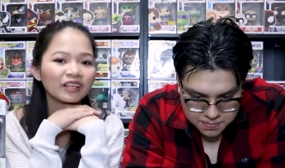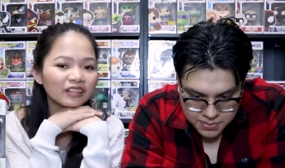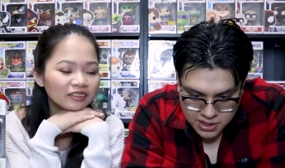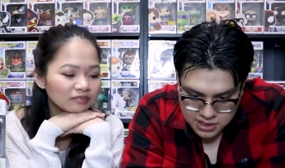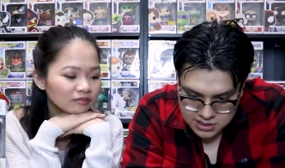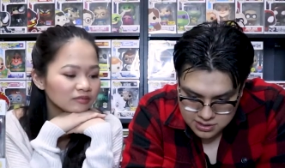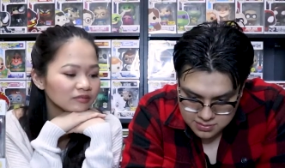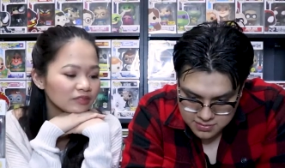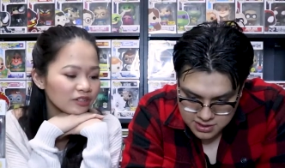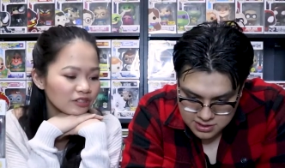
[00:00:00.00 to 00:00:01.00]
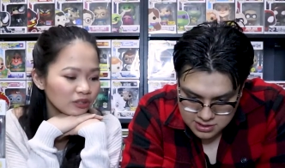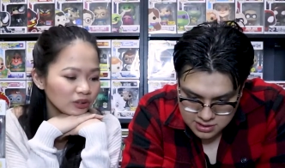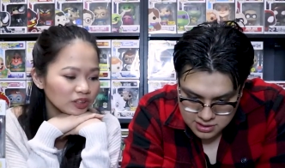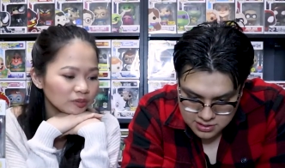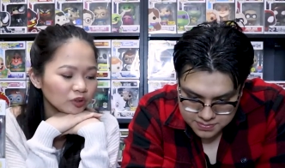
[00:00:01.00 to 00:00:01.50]
Speaker 1: box is messed Show up. Show
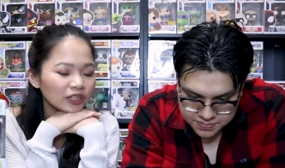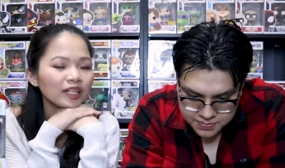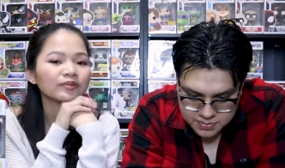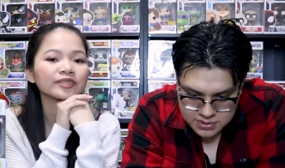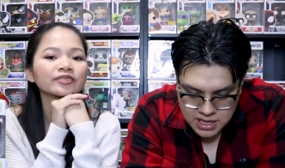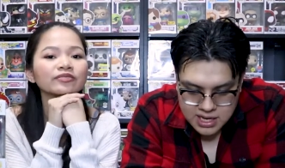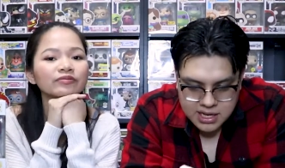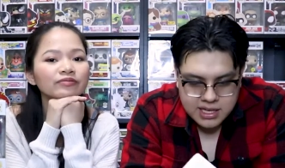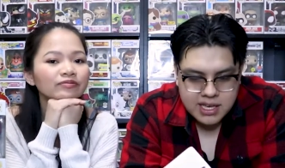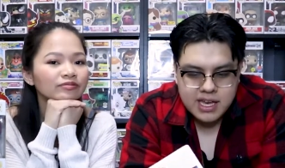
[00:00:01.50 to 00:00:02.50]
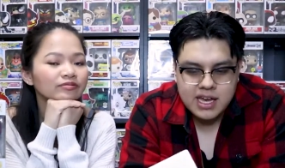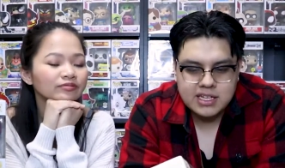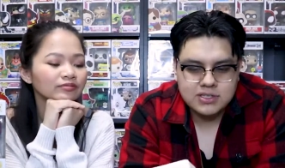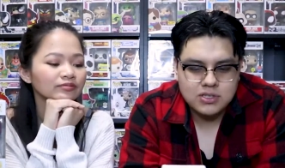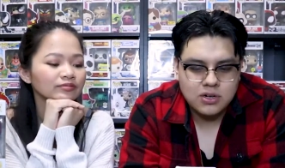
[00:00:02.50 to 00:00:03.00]
them what happened. Yeah,
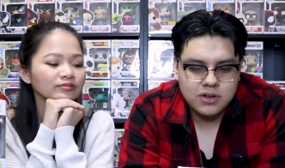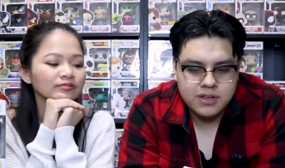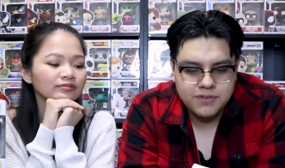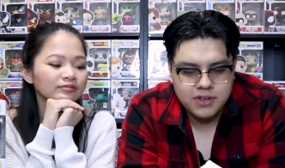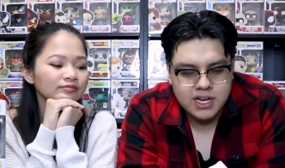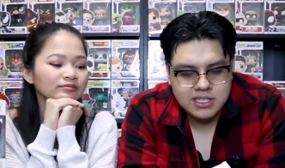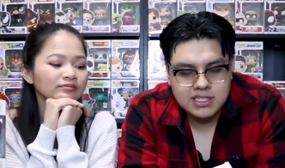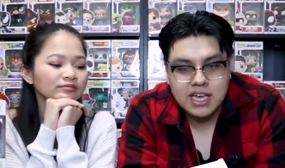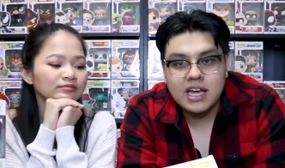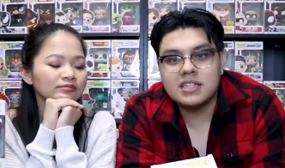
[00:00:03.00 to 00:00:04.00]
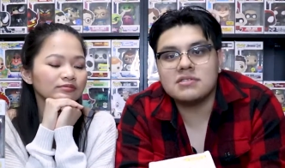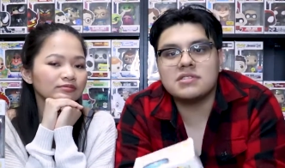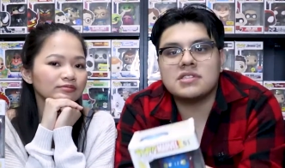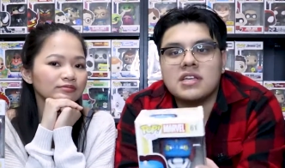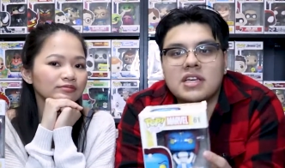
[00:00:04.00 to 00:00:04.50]
so if you guys can
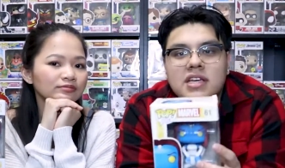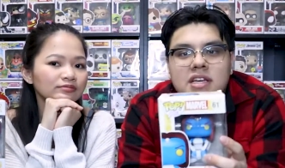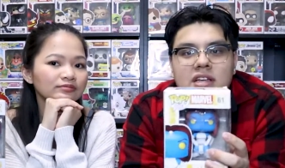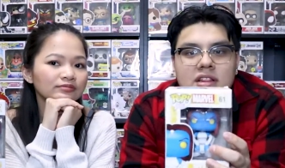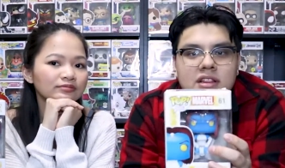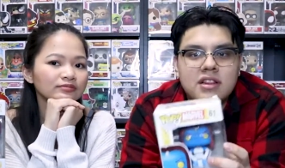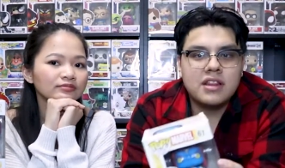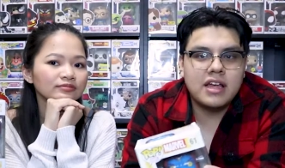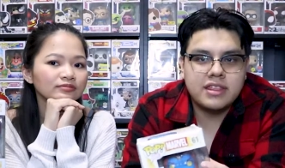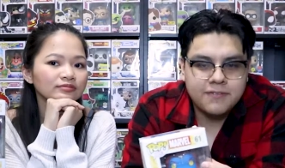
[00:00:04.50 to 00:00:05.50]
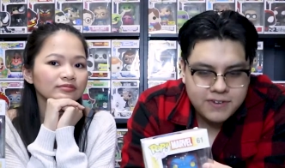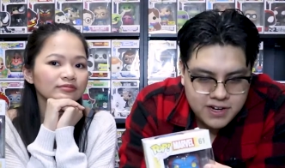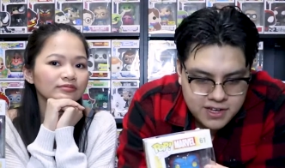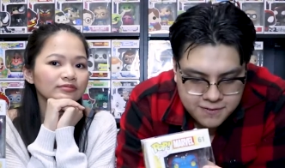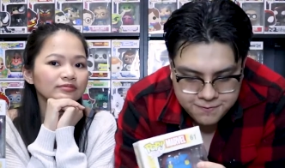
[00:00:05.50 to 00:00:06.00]
see that the
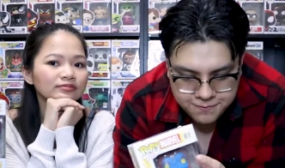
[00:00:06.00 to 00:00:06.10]
very